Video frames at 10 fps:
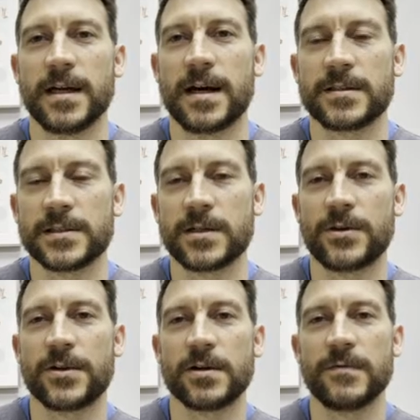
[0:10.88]
This is our
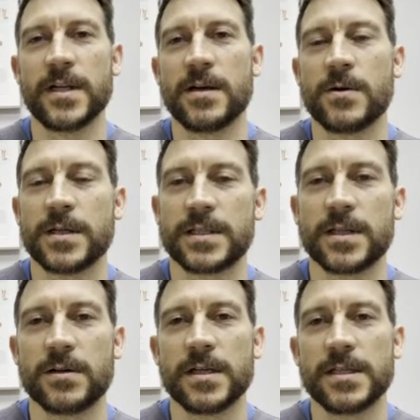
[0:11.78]
third video in a
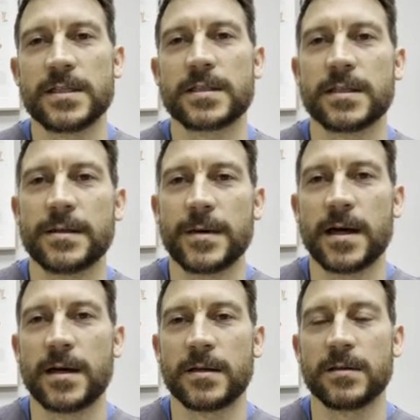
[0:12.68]
series
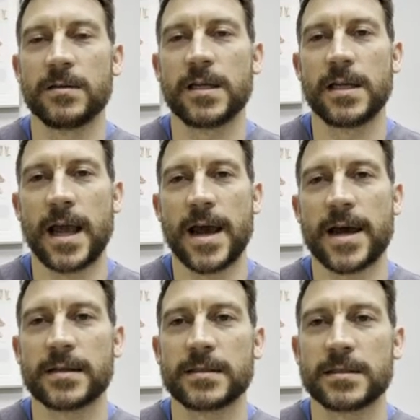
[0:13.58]
looking
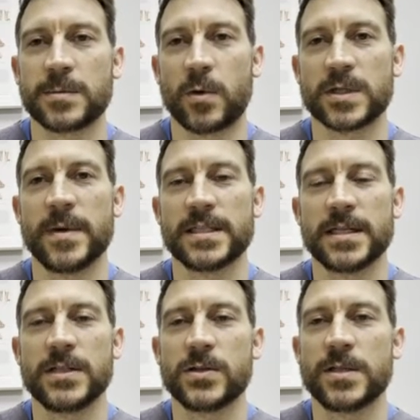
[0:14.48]
at sports
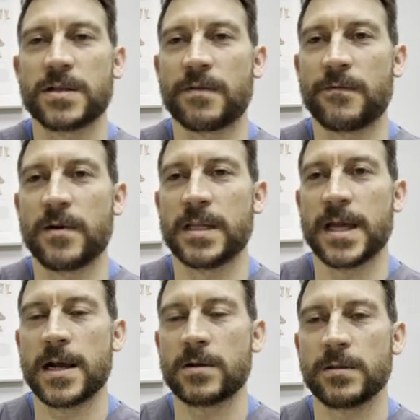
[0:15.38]
medicine injuries of the foot and
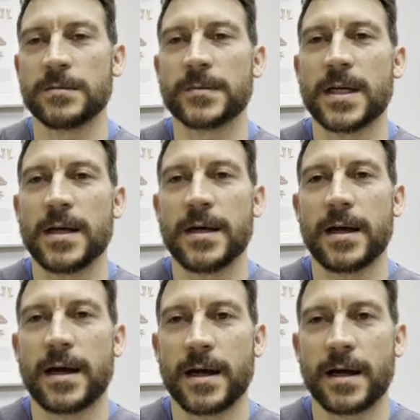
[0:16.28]
the ankle.
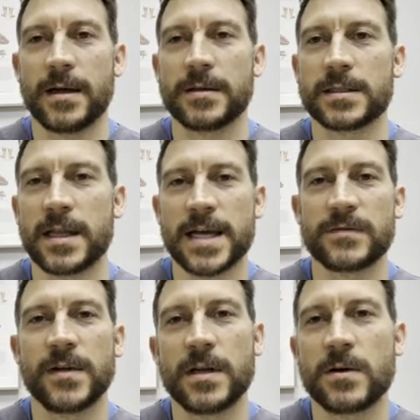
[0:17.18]
This
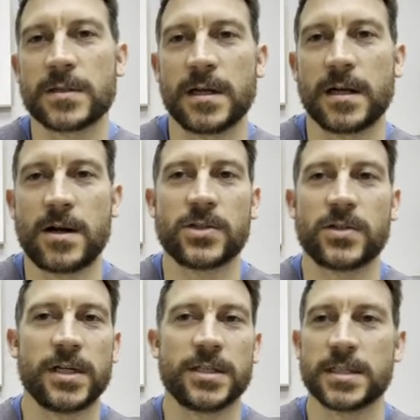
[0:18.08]
last video is going to
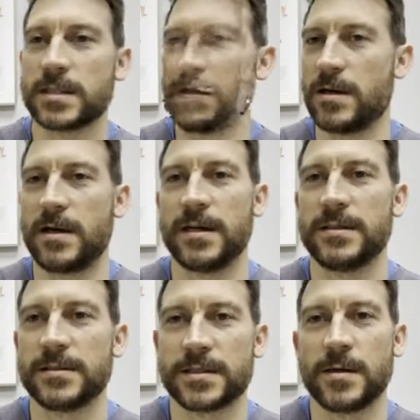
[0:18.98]
concentrate just
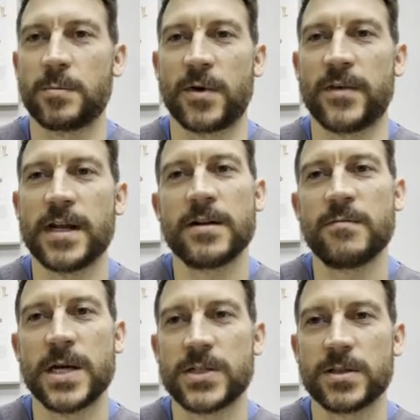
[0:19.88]
on some preventative
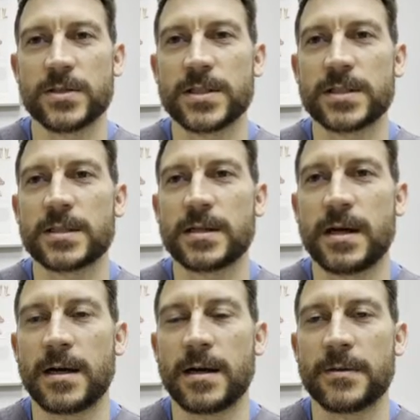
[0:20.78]
measures,
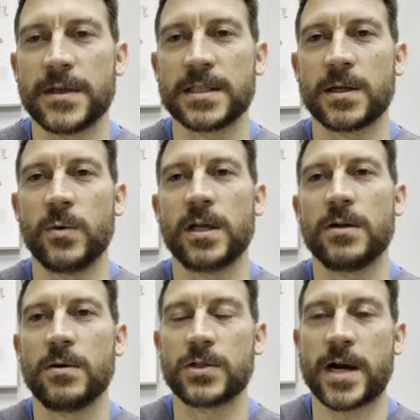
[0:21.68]
things that we can
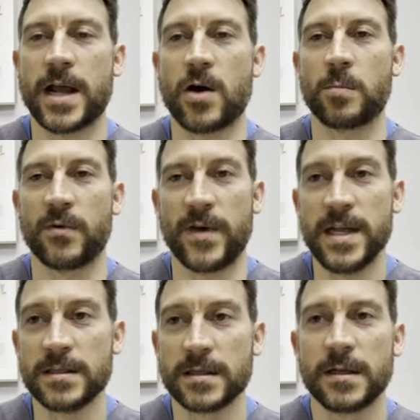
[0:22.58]
do to try to help
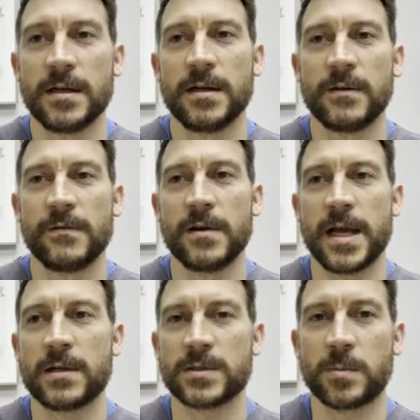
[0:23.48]
prevent foot and
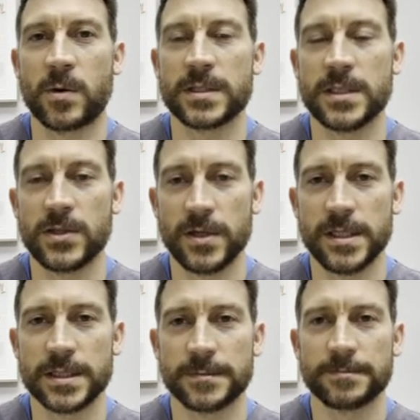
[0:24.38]
ankle sports injuries.